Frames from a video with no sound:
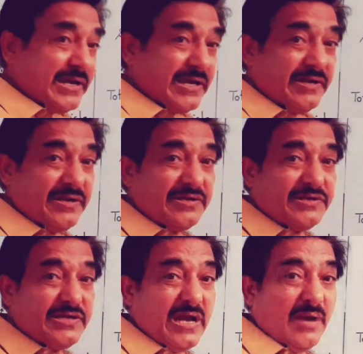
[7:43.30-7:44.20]

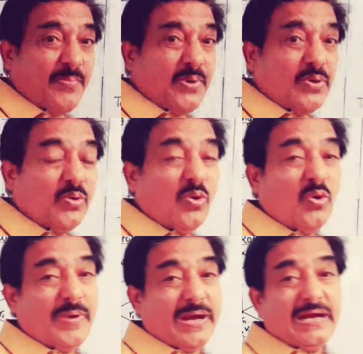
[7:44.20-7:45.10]
energy upon
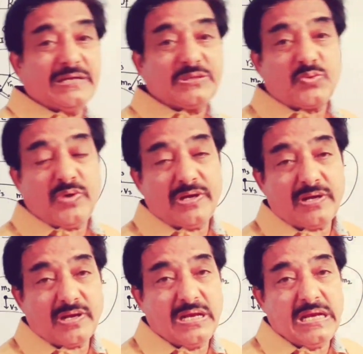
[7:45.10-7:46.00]
omega square.
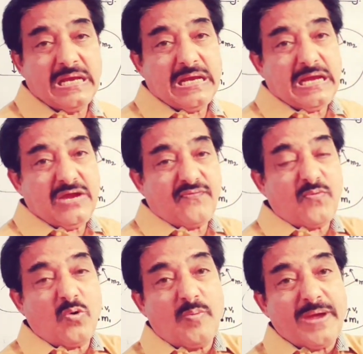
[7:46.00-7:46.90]
If
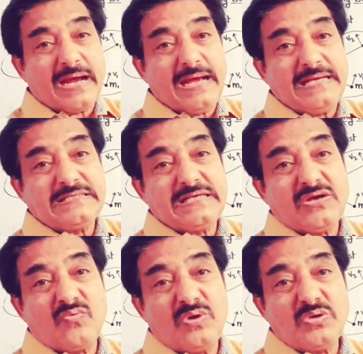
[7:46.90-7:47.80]
omega is
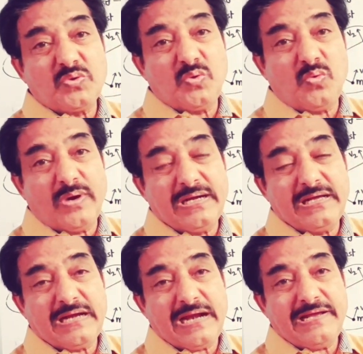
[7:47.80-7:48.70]
equal to 1
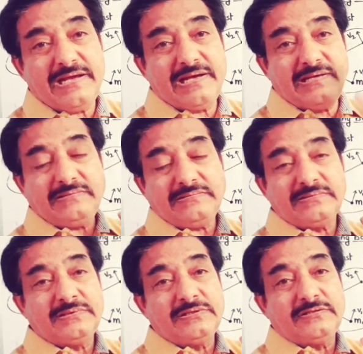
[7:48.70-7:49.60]
radian,
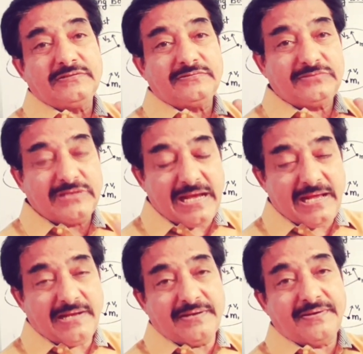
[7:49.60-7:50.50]

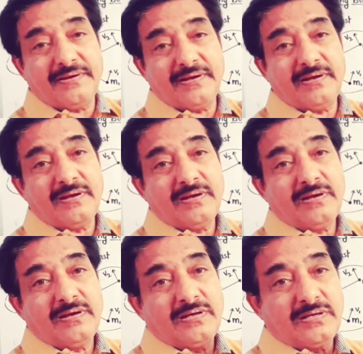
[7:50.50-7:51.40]
then
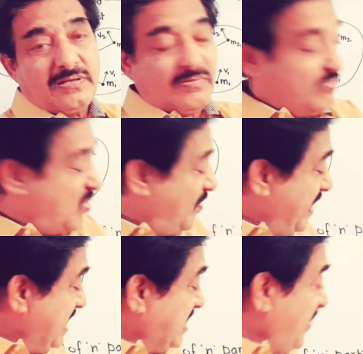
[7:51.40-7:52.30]

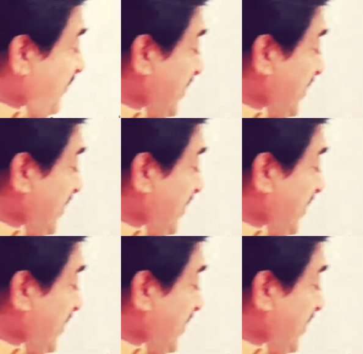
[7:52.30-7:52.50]
moment of